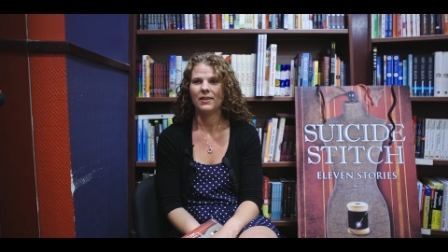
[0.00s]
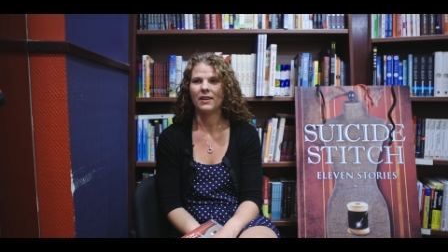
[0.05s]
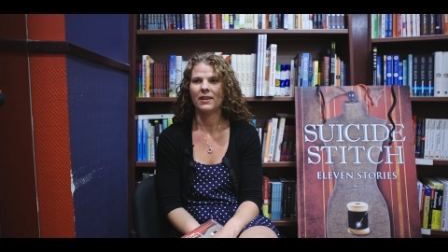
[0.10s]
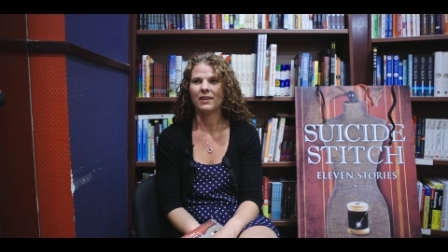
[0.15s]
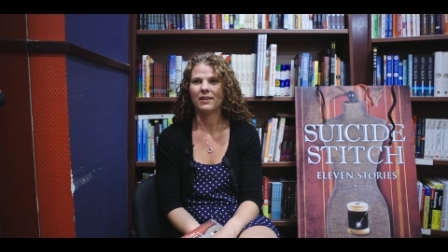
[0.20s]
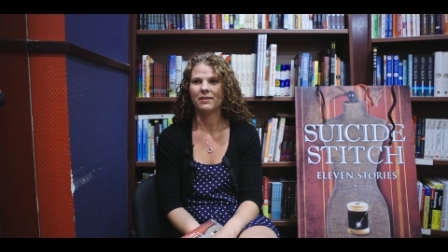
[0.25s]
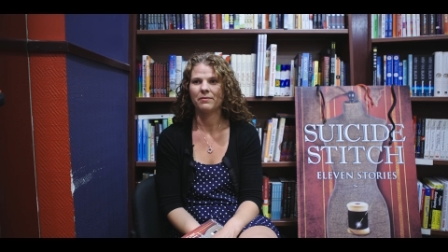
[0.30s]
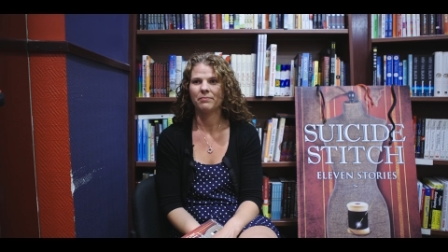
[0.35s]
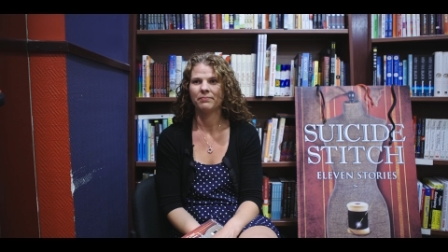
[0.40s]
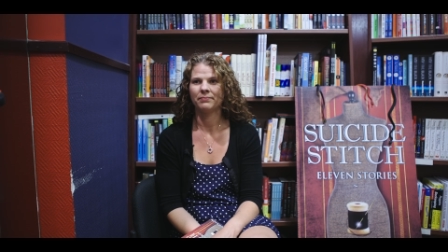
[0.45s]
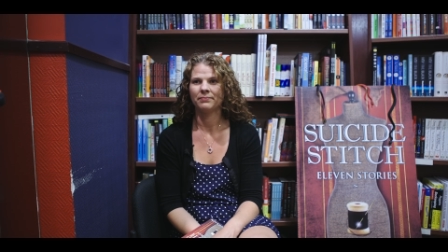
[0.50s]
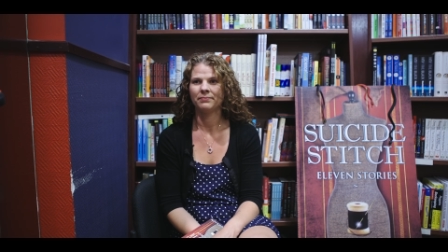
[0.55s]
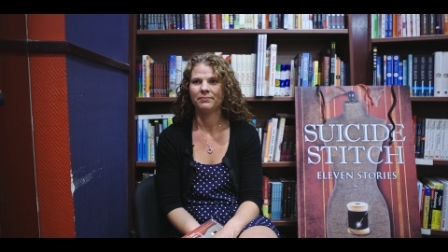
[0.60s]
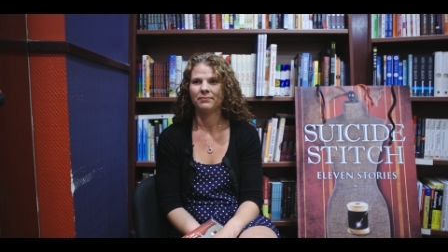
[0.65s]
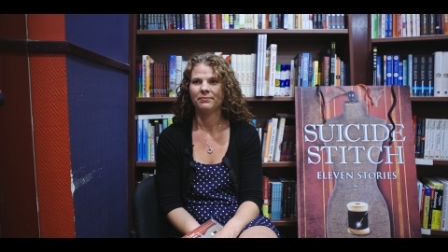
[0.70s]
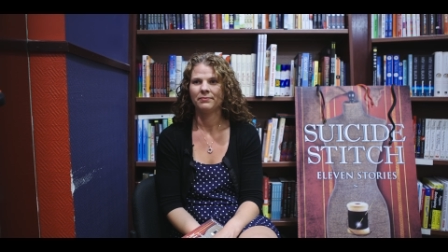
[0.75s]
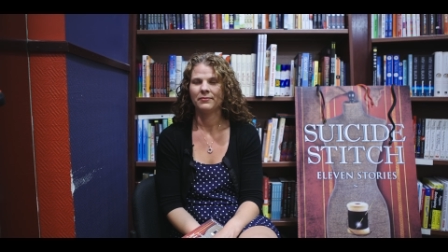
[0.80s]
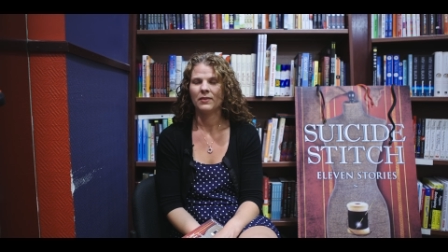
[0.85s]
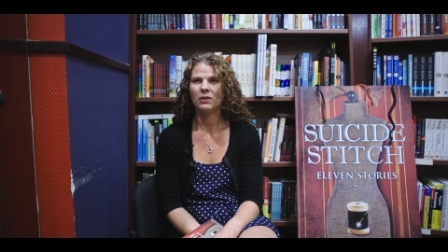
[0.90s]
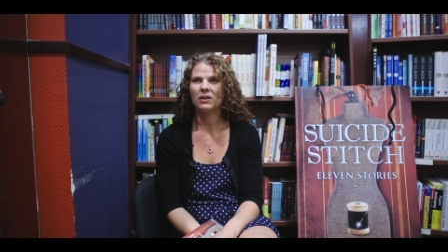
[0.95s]
Yeah,
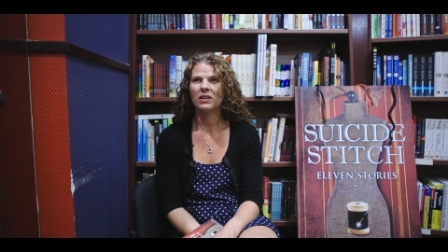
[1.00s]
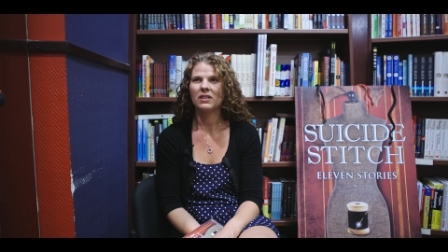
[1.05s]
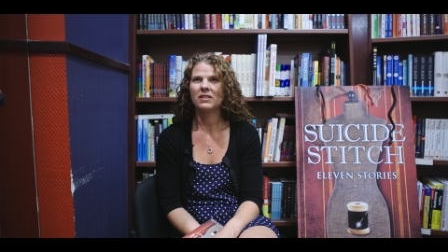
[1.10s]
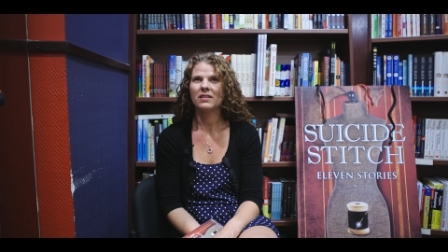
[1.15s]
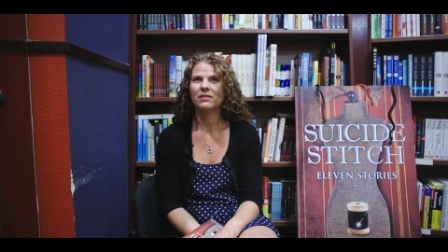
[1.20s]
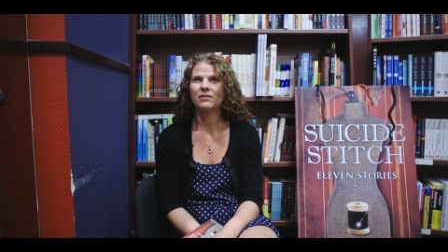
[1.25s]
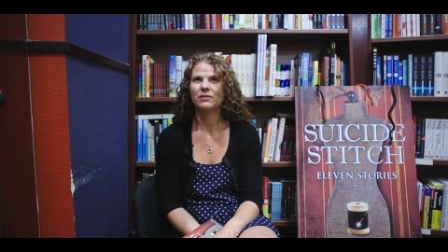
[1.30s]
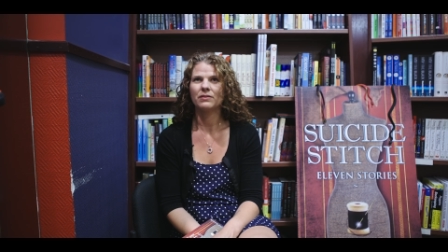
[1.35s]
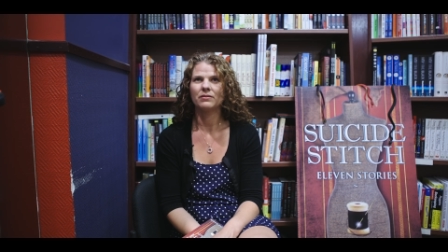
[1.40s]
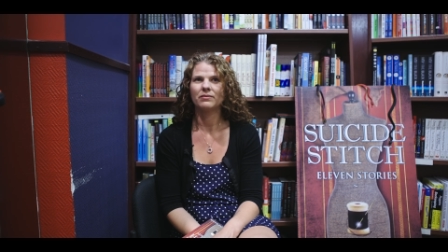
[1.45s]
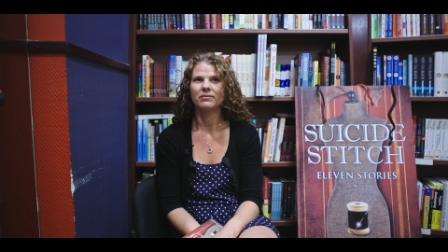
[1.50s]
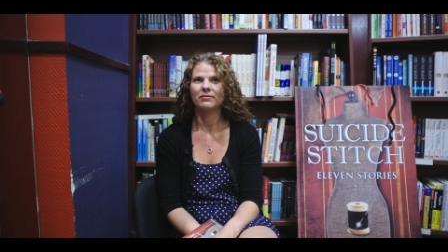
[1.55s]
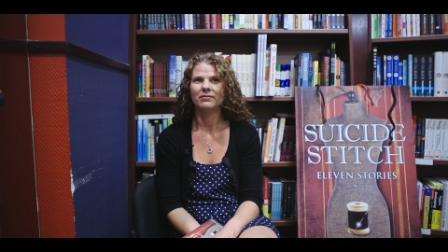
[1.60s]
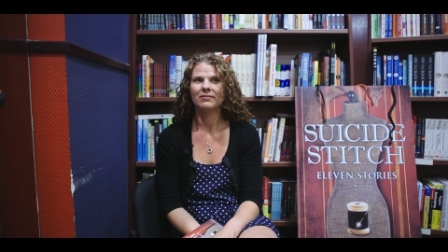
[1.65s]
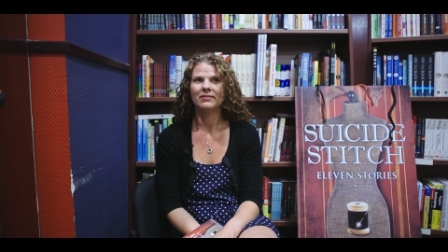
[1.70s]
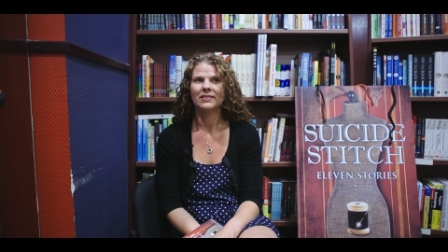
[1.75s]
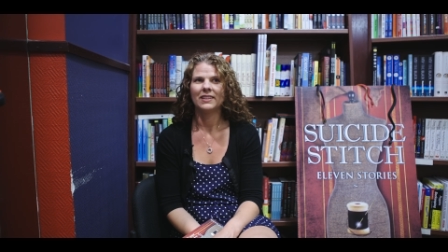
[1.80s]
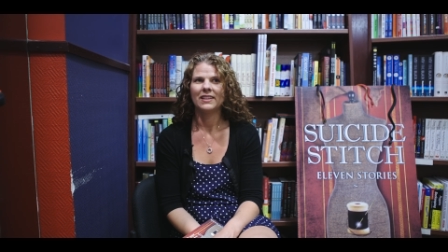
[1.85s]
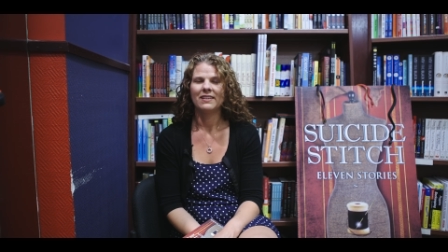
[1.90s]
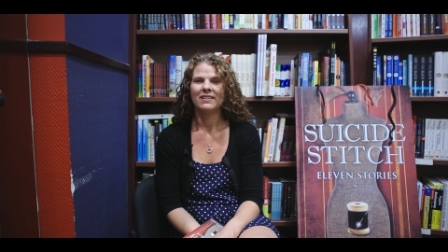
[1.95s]
and also
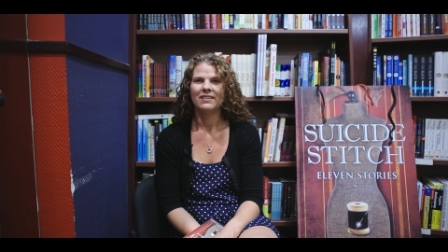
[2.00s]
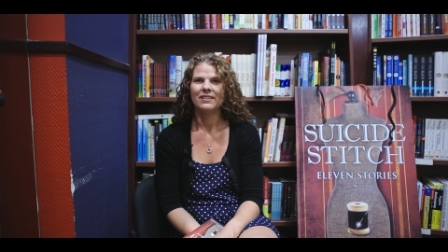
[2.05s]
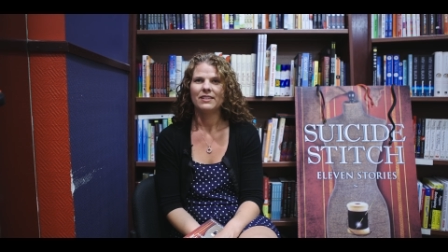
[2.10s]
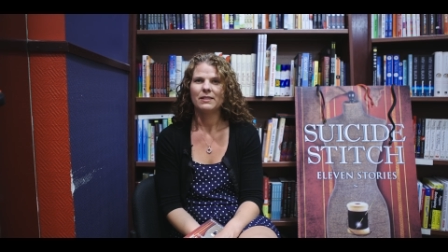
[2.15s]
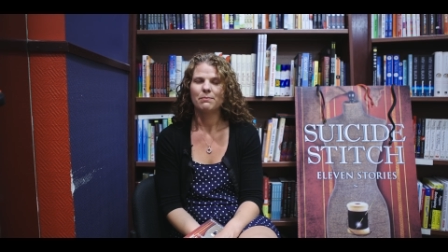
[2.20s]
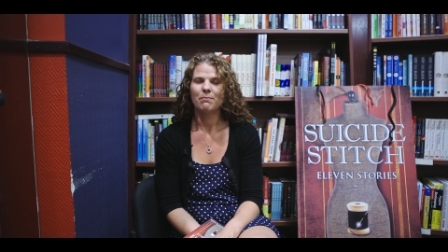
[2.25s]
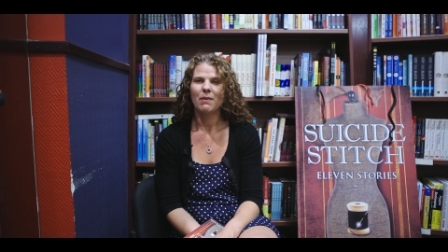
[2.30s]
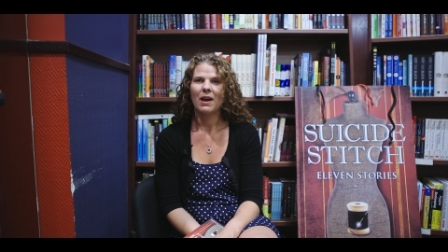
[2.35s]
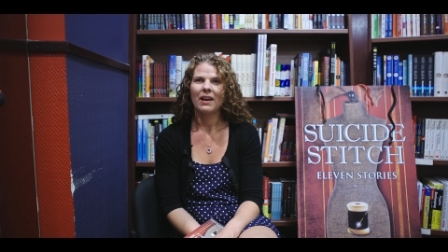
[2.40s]
just